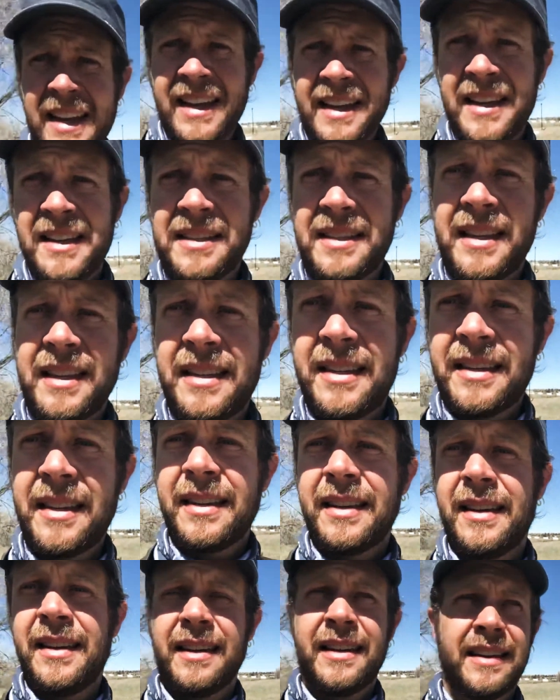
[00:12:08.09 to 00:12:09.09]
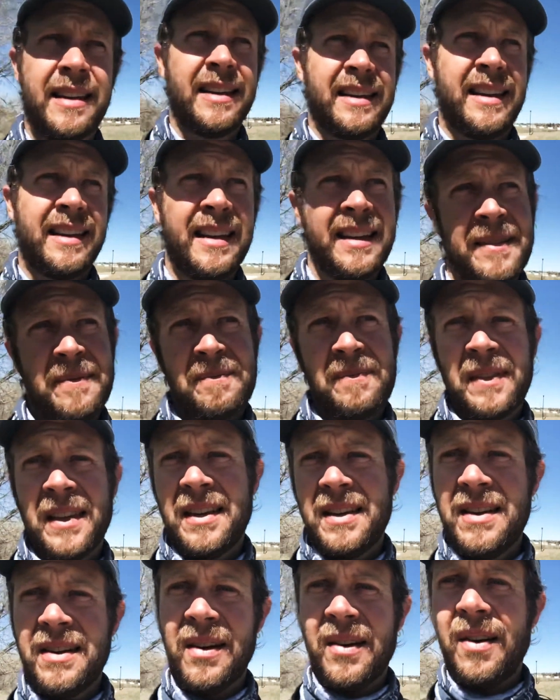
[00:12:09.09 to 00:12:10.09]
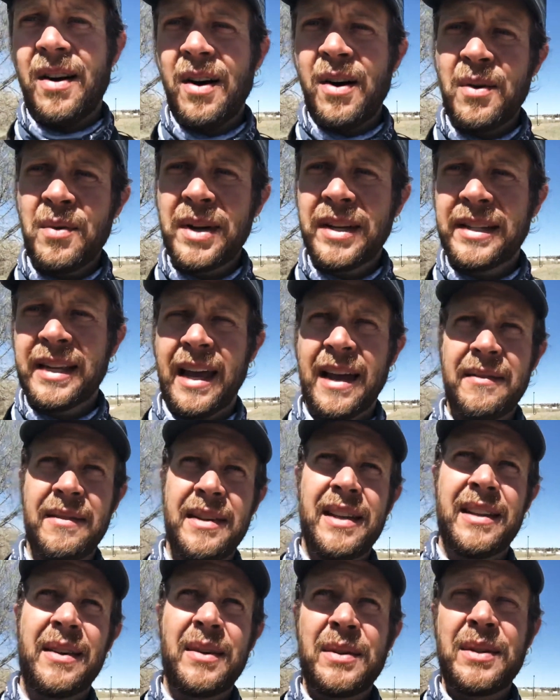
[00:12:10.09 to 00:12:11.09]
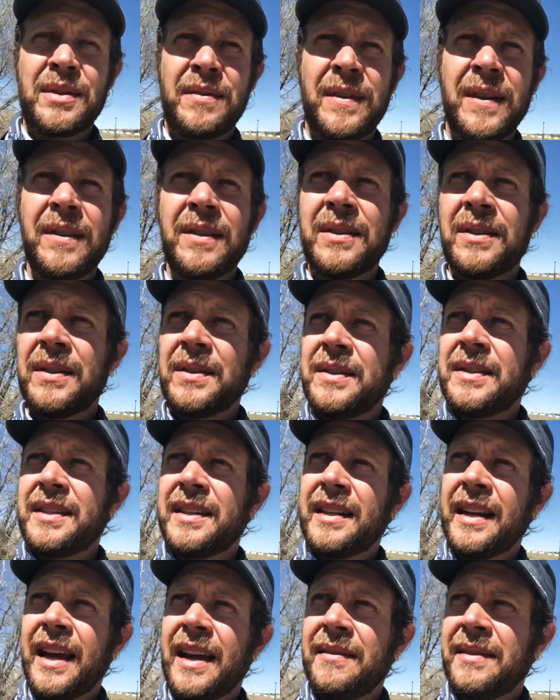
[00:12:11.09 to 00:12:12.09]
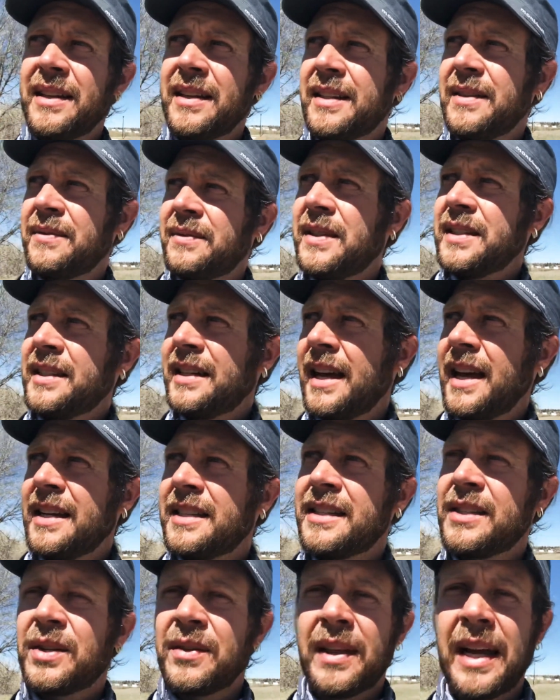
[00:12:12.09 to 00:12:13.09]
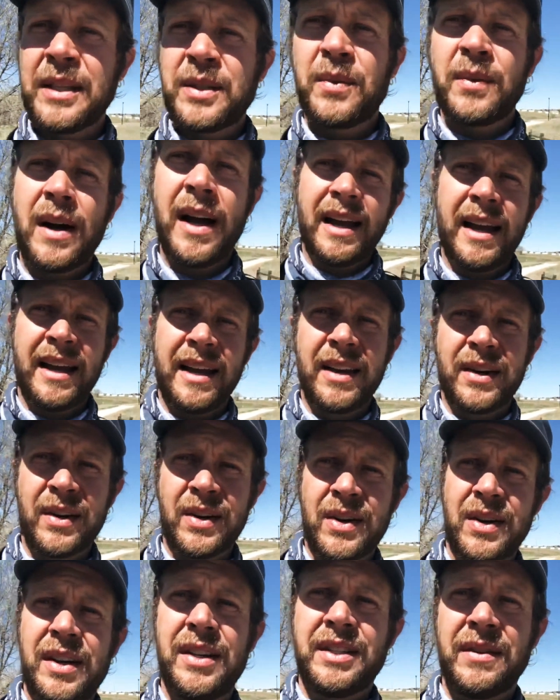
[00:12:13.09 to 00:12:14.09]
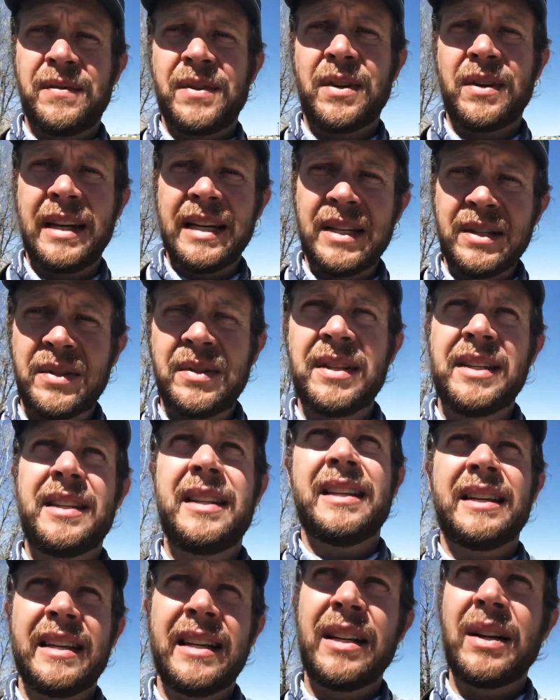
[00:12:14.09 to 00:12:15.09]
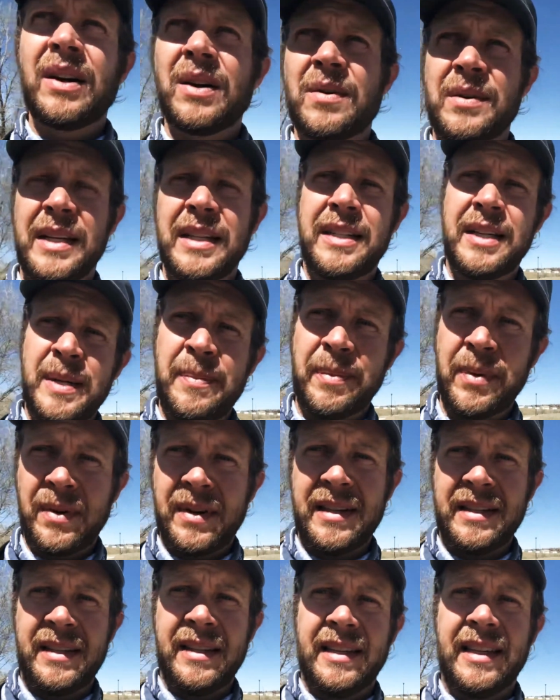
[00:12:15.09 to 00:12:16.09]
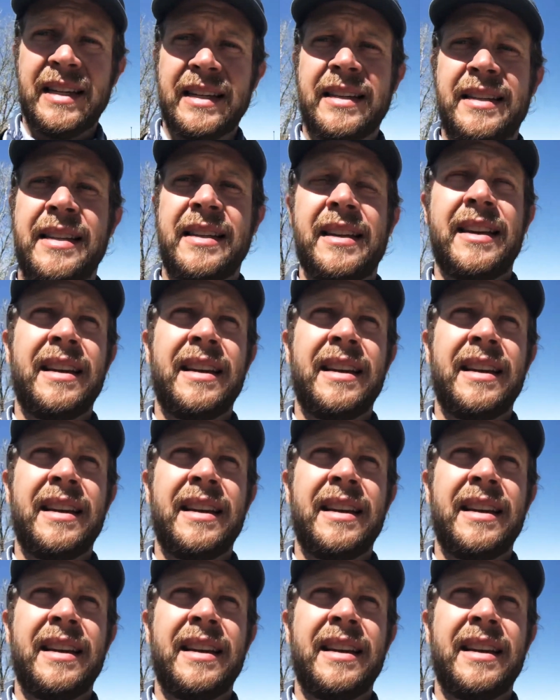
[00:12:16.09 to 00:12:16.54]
Is this, always having those filters and having different tests. So that's why I encourage, if you're interested in going deeper into this,